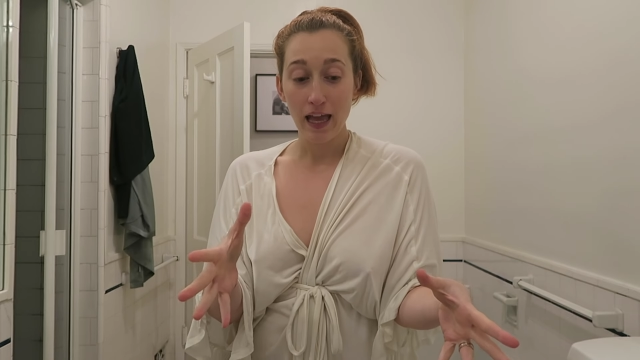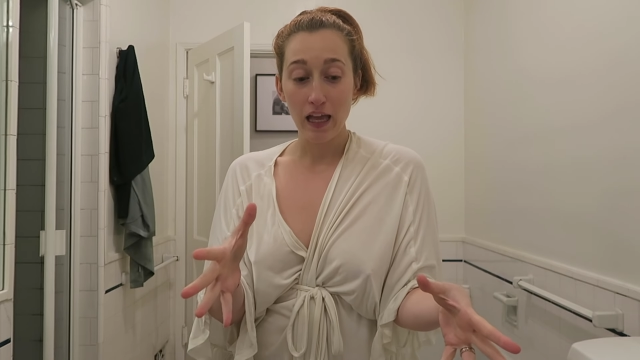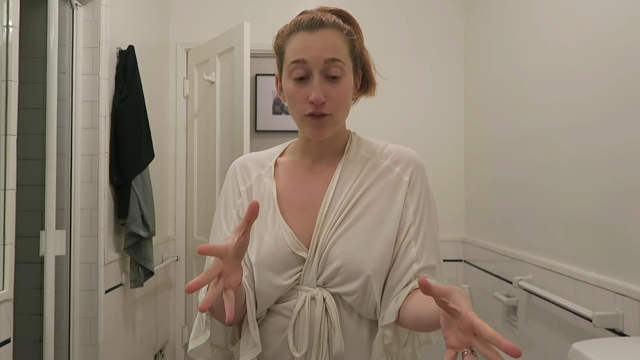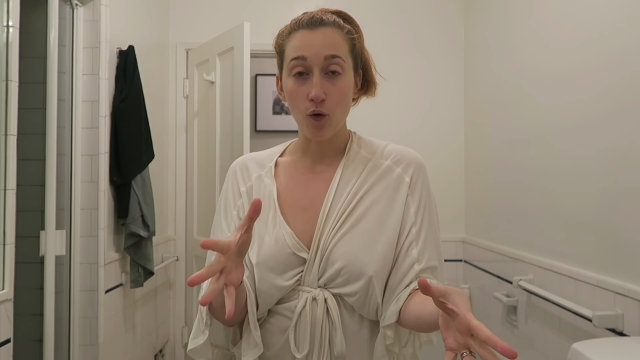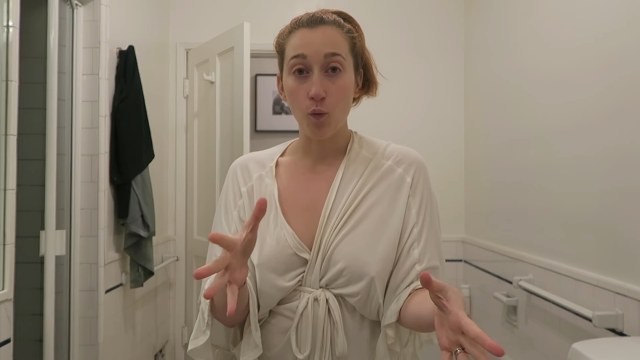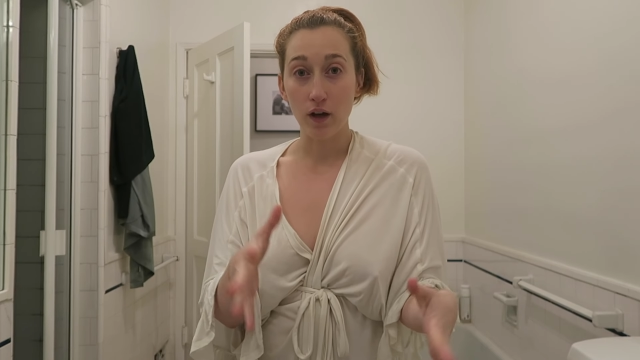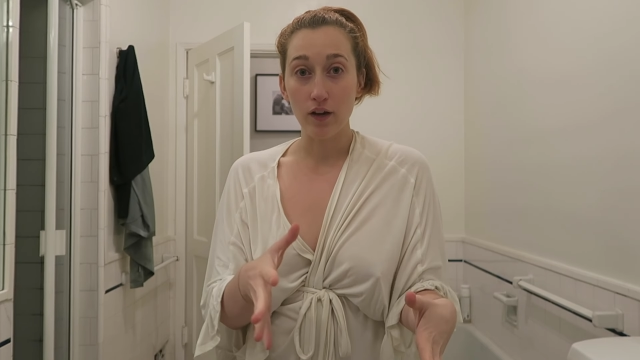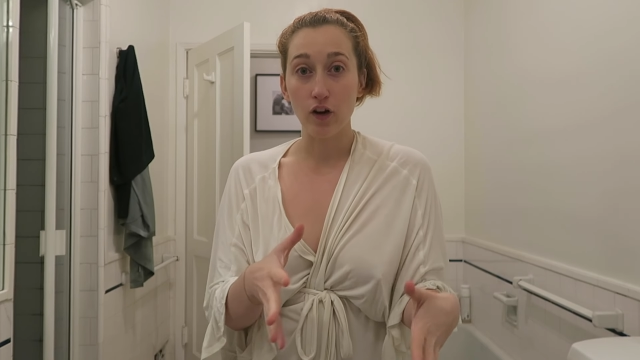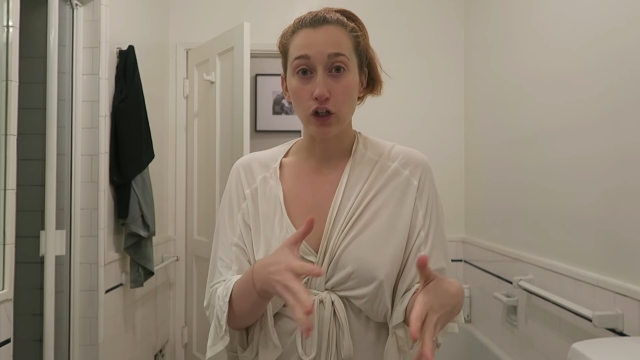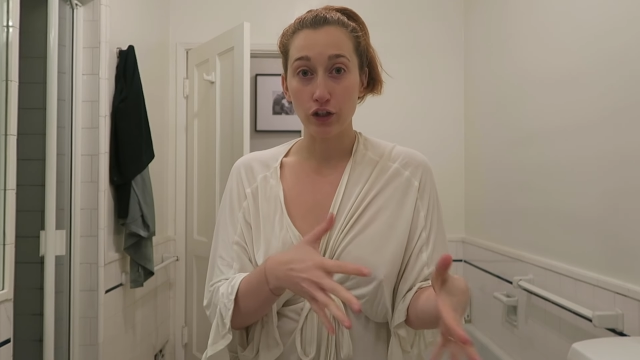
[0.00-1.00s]
if one
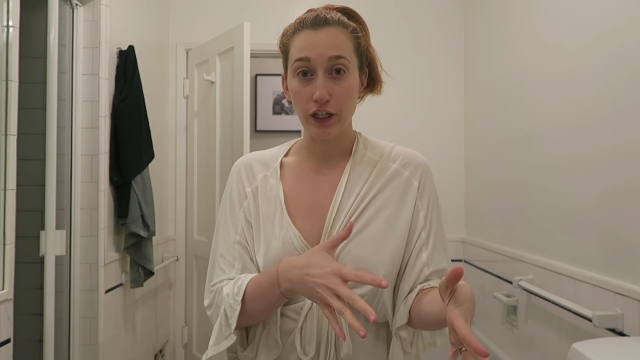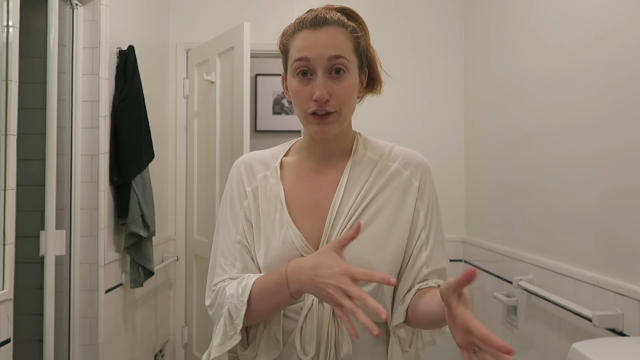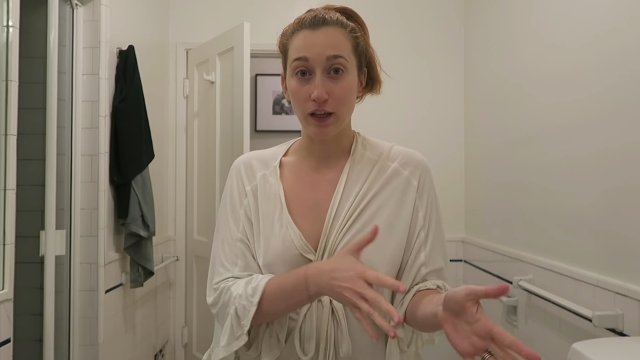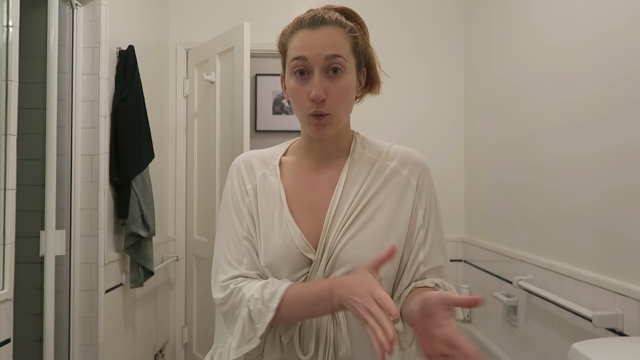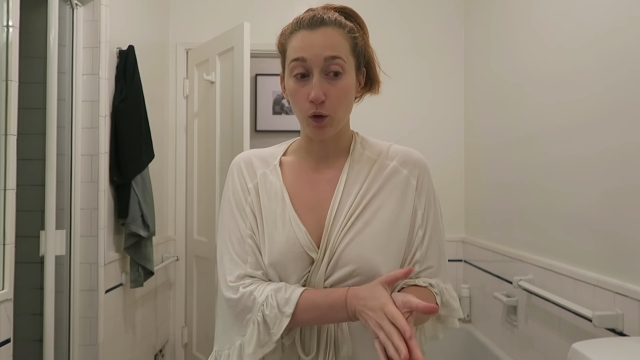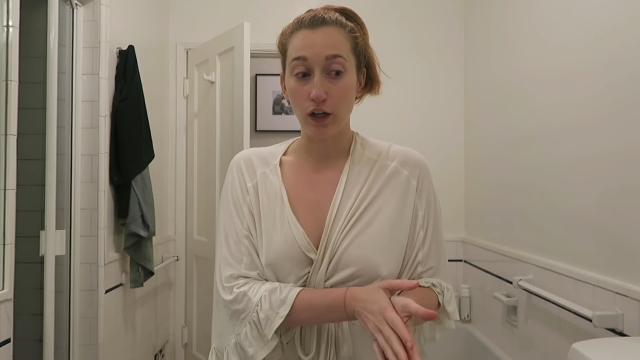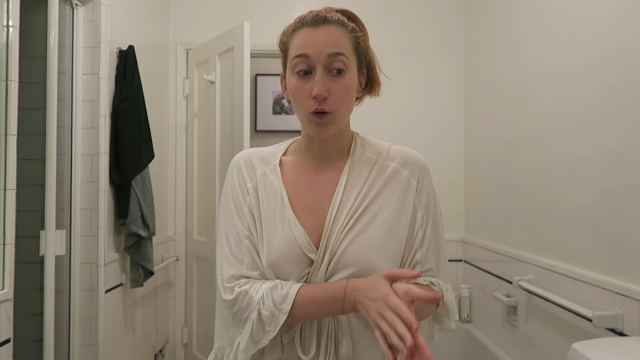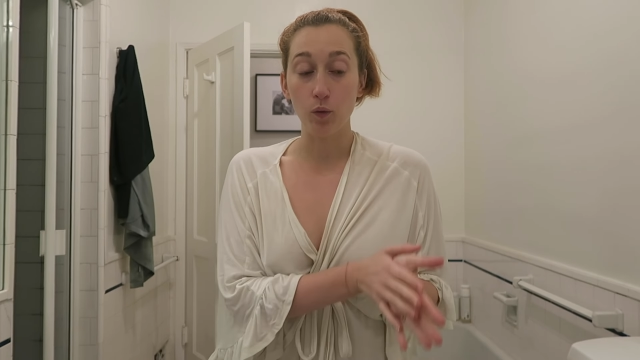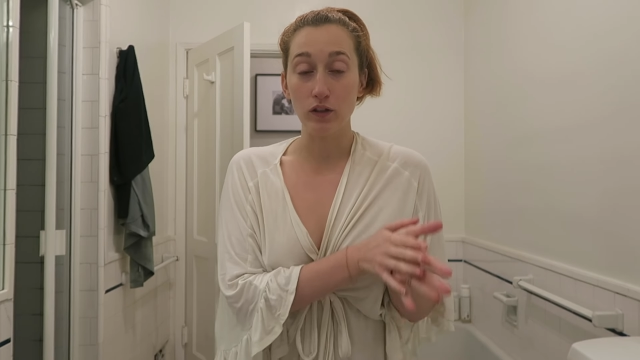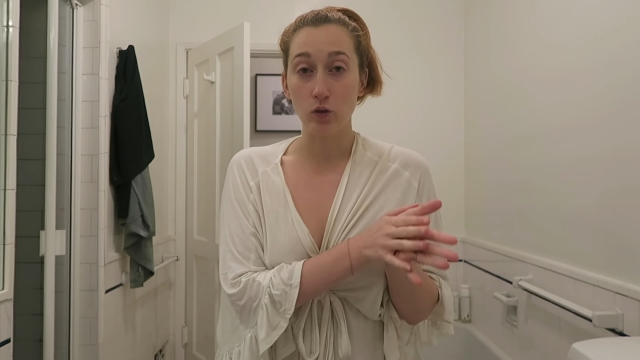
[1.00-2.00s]
of our creators at
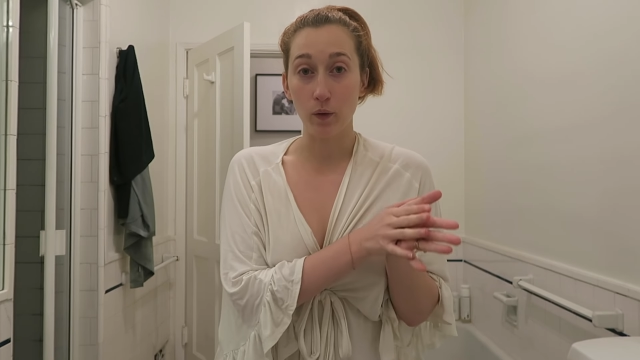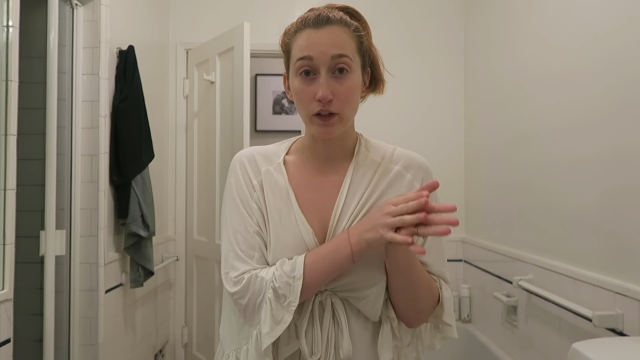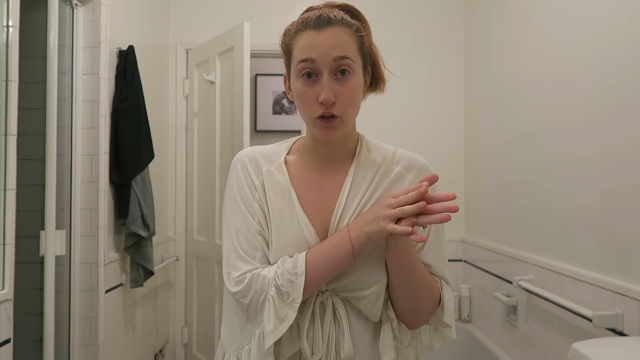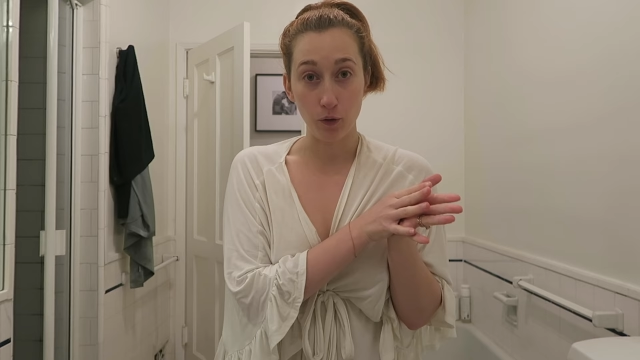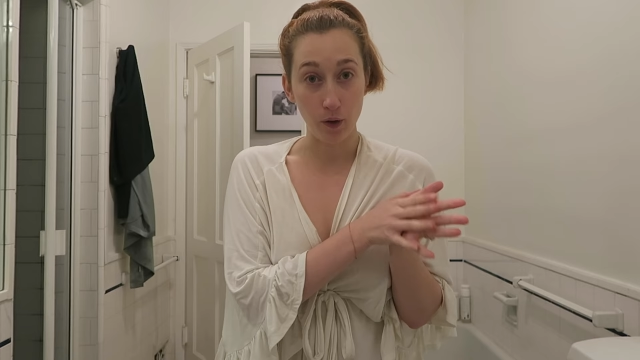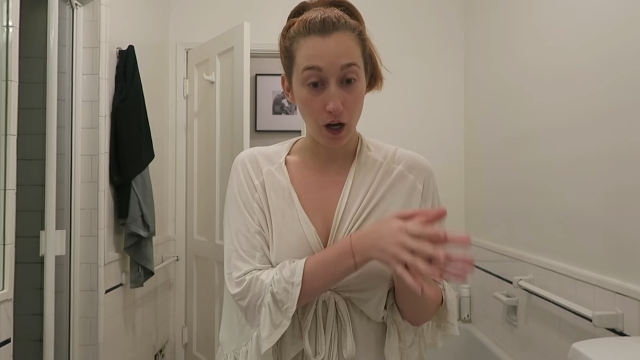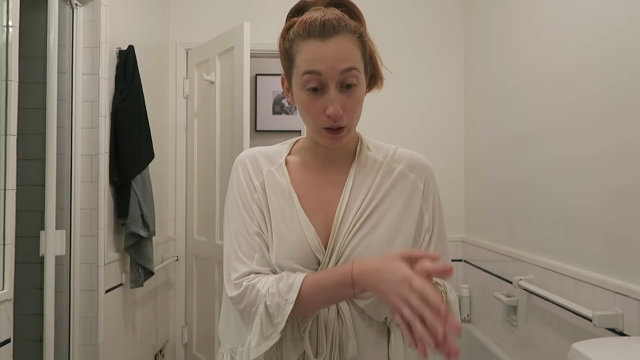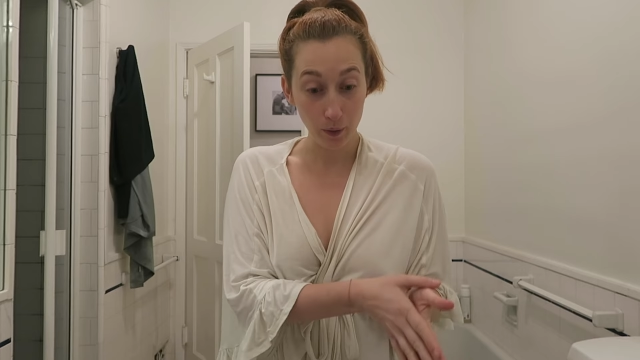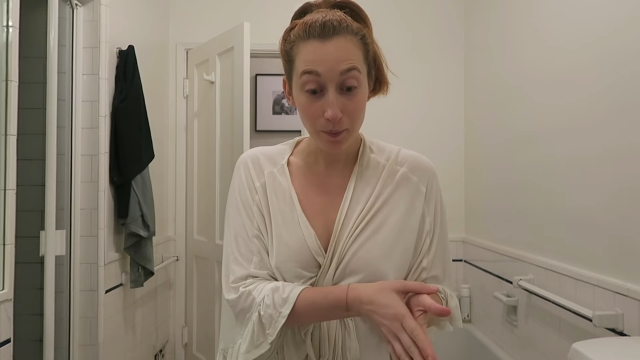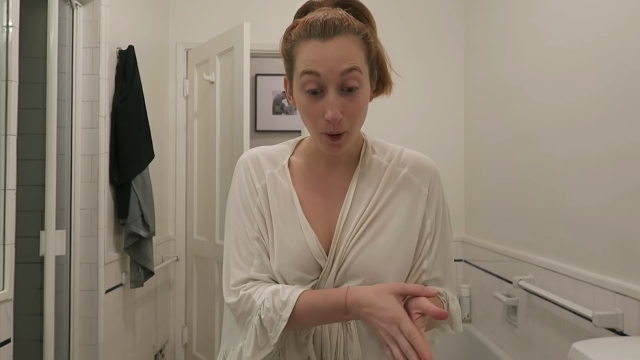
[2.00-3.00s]
work was going to throw a
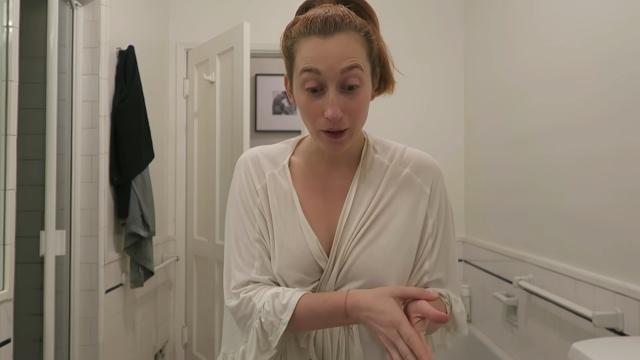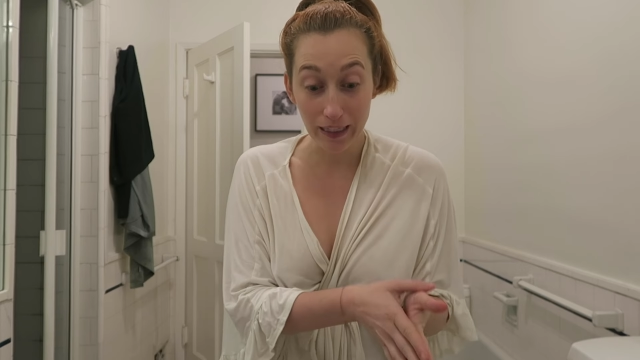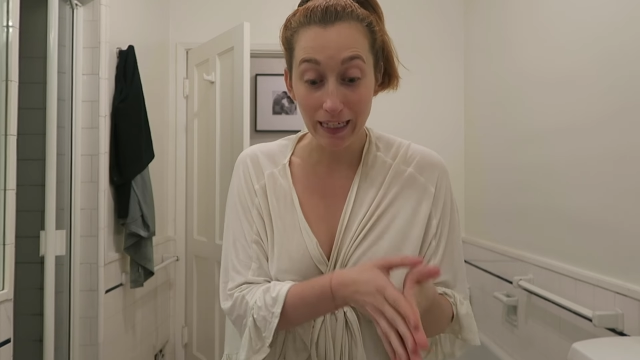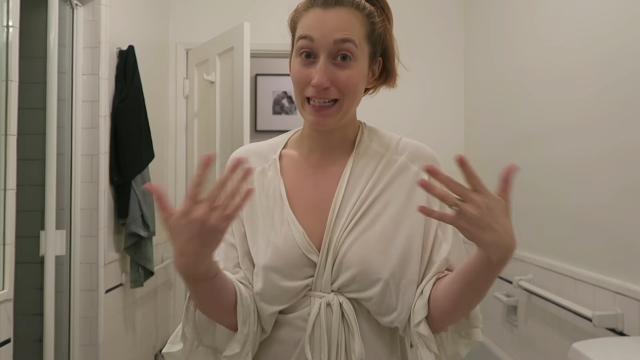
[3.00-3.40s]
Halloween party.